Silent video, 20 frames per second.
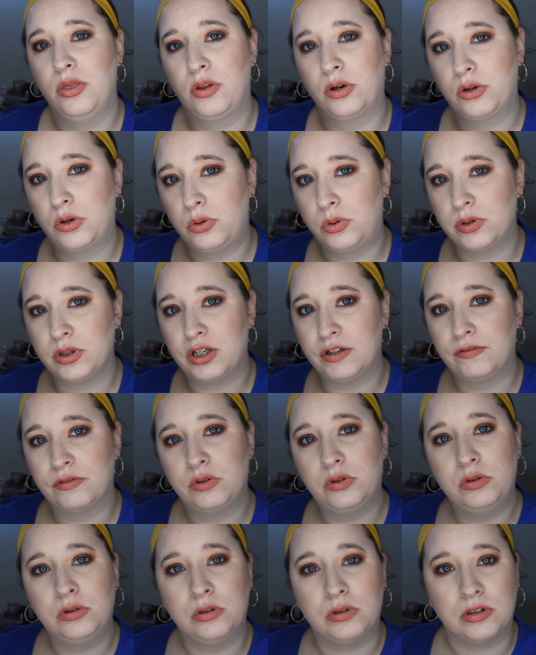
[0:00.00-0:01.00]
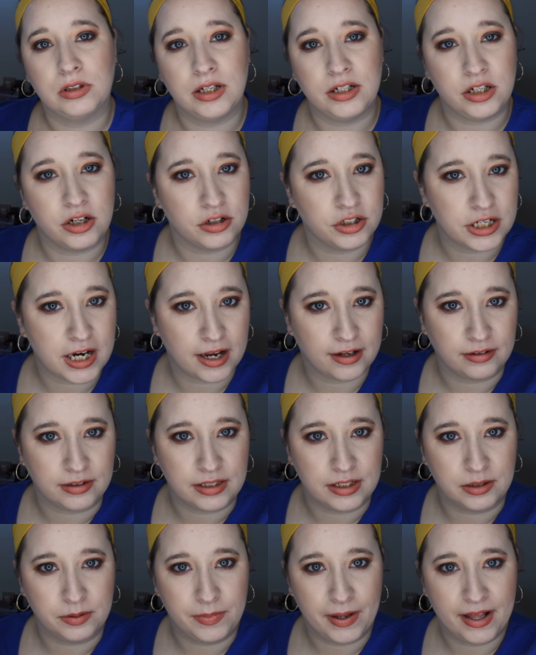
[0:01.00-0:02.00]
the Corner of Cool in your
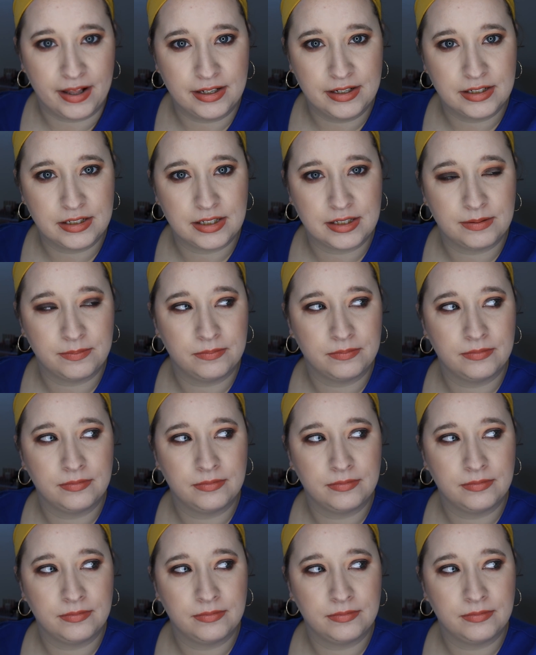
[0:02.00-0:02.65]
Jaclyn Hill palette?